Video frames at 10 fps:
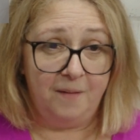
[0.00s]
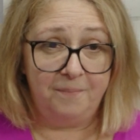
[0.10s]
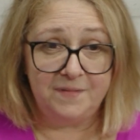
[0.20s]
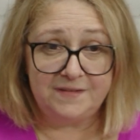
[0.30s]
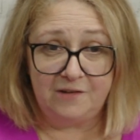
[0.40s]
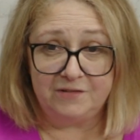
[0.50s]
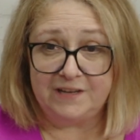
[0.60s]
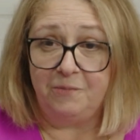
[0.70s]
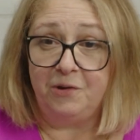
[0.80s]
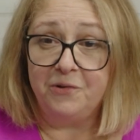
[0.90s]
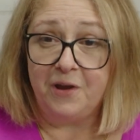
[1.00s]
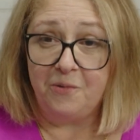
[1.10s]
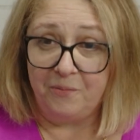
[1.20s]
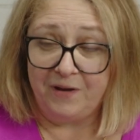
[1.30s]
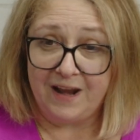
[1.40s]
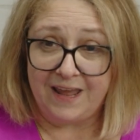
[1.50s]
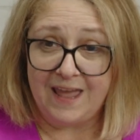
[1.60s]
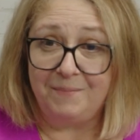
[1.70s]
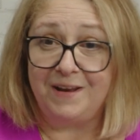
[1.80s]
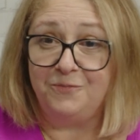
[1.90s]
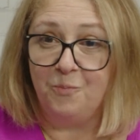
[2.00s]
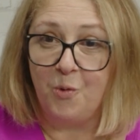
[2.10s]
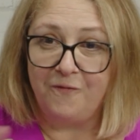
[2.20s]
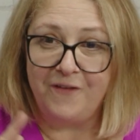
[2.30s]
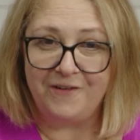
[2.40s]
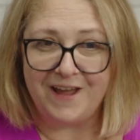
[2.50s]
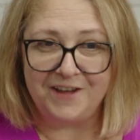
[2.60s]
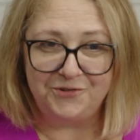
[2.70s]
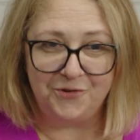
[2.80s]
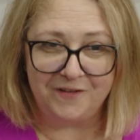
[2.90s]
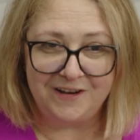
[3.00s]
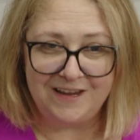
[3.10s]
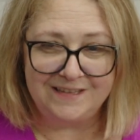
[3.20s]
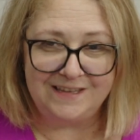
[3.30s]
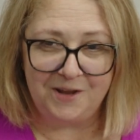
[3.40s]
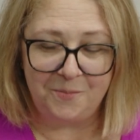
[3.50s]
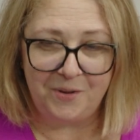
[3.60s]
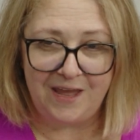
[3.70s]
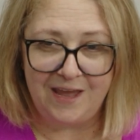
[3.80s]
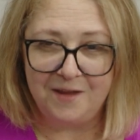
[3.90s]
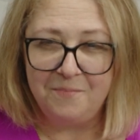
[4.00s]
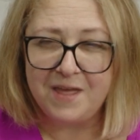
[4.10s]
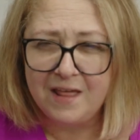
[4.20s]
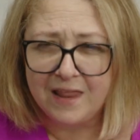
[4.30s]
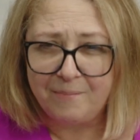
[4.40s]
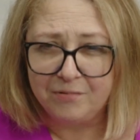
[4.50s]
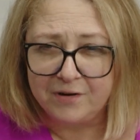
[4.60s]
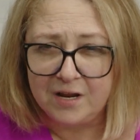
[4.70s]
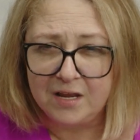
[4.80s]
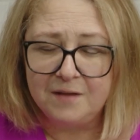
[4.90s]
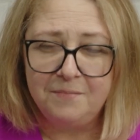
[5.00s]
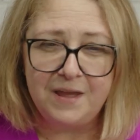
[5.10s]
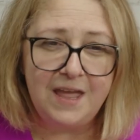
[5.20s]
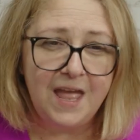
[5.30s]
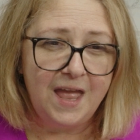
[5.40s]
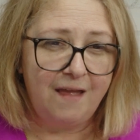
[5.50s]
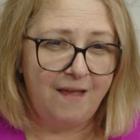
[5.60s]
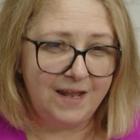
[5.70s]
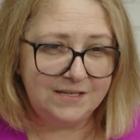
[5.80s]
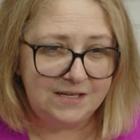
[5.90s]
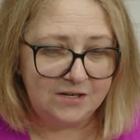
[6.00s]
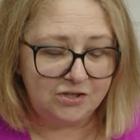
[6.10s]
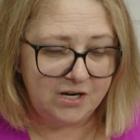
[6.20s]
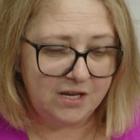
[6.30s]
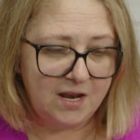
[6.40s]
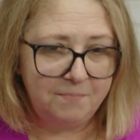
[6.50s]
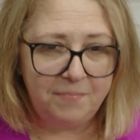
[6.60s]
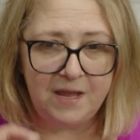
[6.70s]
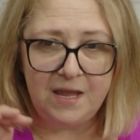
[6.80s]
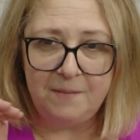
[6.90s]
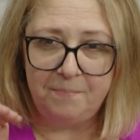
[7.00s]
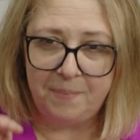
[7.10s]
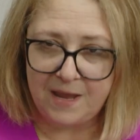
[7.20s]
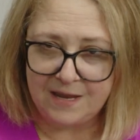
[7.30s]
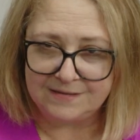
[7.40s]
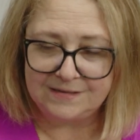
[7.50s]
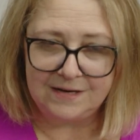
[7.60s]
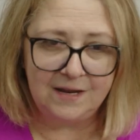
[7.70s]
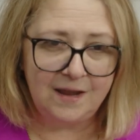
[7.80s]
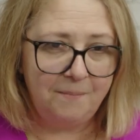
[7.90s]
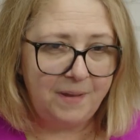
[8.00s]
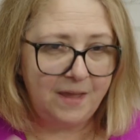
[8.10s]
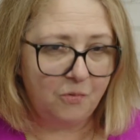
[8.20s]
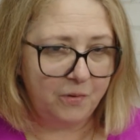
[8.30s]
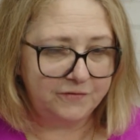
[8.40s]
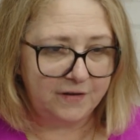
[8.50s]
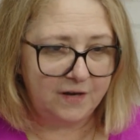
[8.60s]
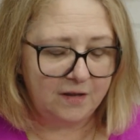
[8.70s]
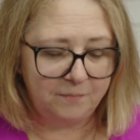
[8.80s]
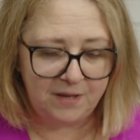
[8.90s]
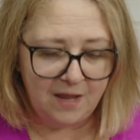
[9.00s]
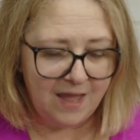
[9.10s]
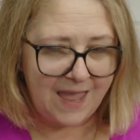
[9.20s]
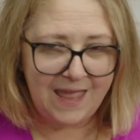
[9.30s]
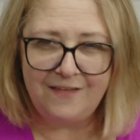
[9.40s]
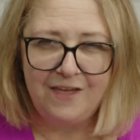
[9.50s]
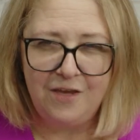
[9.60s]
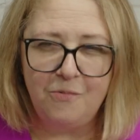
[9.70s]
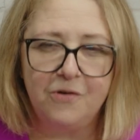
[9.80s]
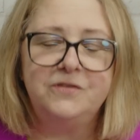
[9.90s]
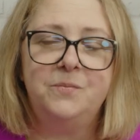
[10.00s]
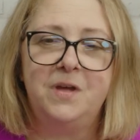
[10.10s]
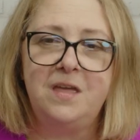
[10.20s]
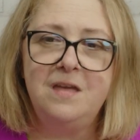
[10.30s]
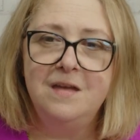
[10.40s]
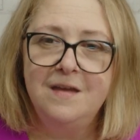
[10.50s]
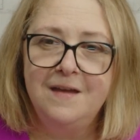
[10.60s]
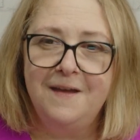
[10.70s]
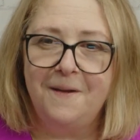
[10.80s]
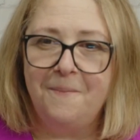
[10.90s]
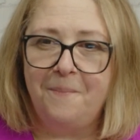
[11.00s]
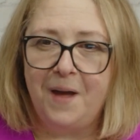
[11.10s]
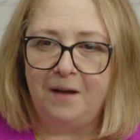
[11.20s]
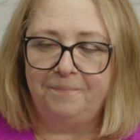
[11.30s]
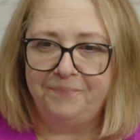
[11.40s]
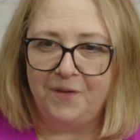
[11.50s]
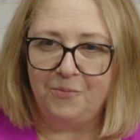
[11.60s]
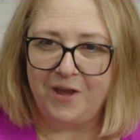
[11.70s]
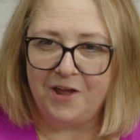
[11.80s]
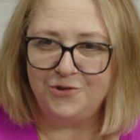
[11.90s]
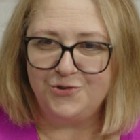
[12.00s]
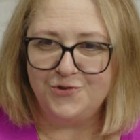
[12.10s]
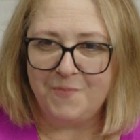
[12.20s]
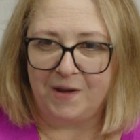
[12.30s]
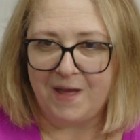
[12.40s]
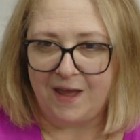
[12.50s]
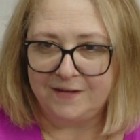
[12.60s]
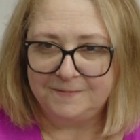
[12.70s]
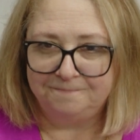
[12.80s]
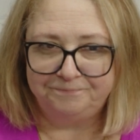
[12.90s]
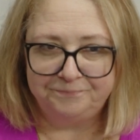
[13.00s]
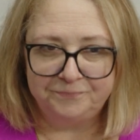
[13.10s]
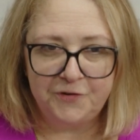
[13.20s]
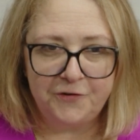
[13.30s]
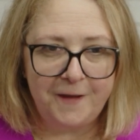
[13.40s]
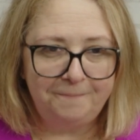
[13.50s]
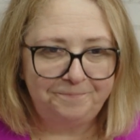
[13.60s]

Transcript: Secret Santa. We all know what we're going to get, but what variation of it is it going to be? It can be elaborate, it can be hand stitched, it can be pieced, it can be quilted, it could be anything you want it to be. But we're going to do mug bags. All right,